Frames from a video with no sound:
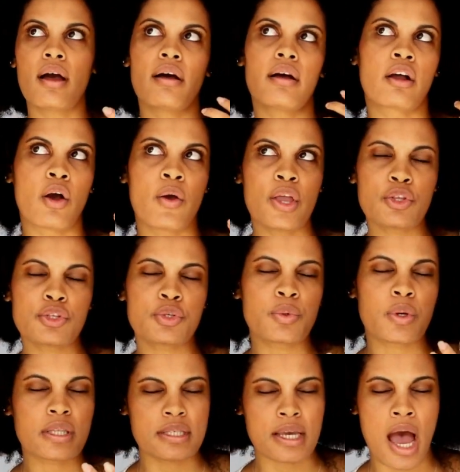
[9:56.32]
going to
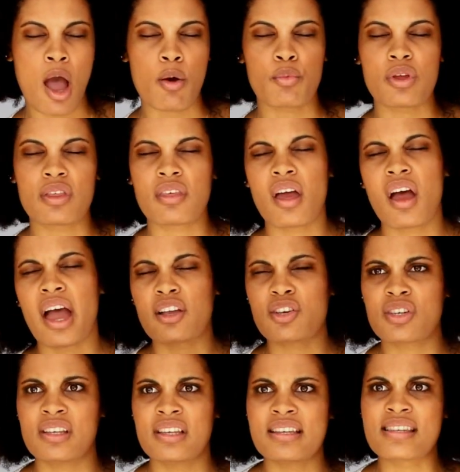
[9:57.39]
a time where they
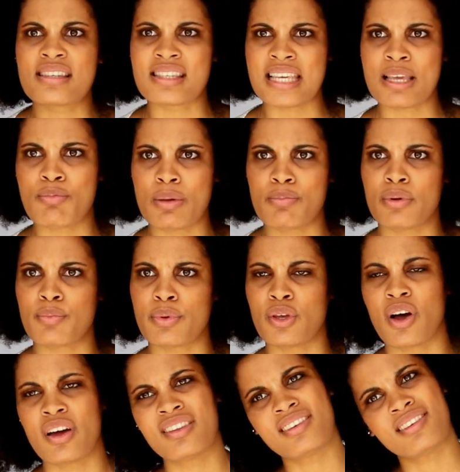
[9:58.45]
actually see people
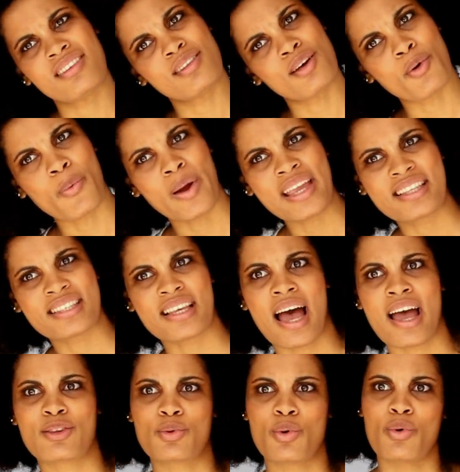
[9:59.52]
beyond their weight
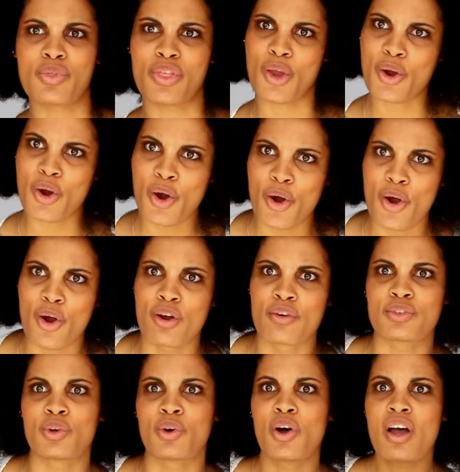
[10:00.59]
size or their
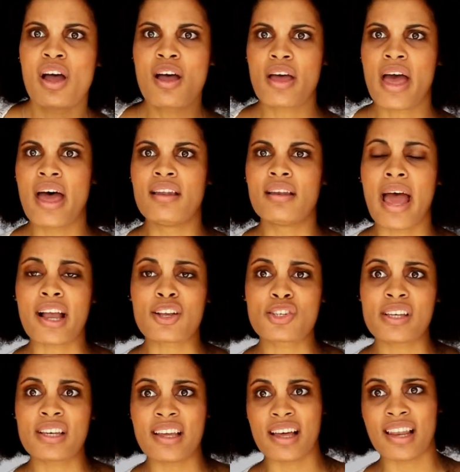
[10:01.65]
curves, and
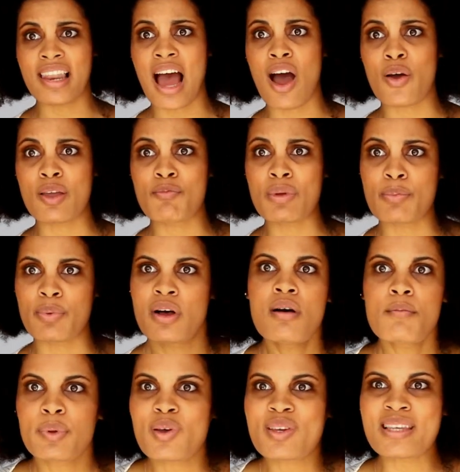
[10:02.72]
actually allowing people,
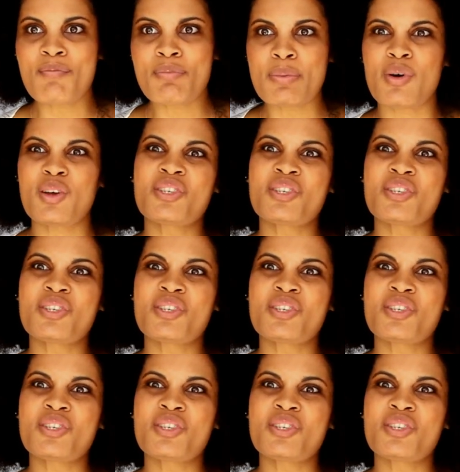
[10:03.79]
because some people